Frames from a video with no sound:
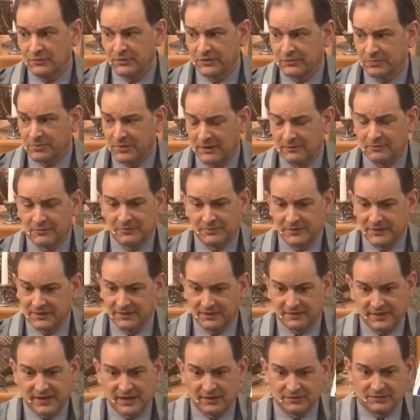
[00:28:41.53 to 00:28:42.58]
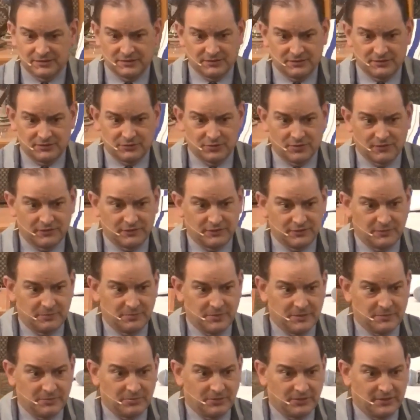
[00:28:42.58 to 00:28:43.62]
with probably 1,000 or 1,200
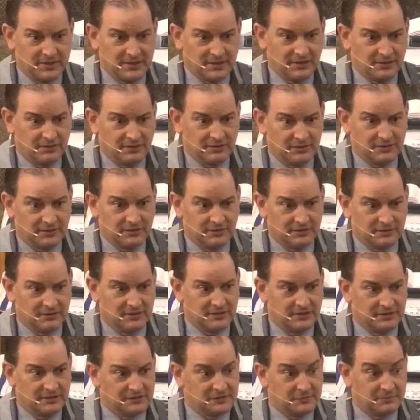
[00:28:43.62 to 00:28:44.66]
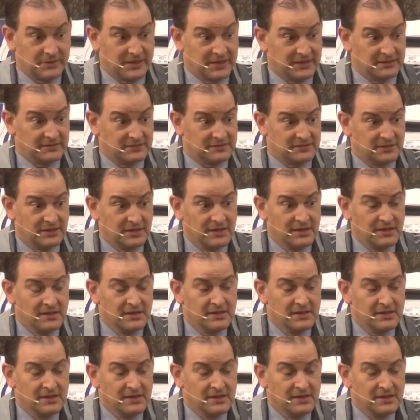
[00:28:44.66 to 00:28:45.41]
people here in the, in the space.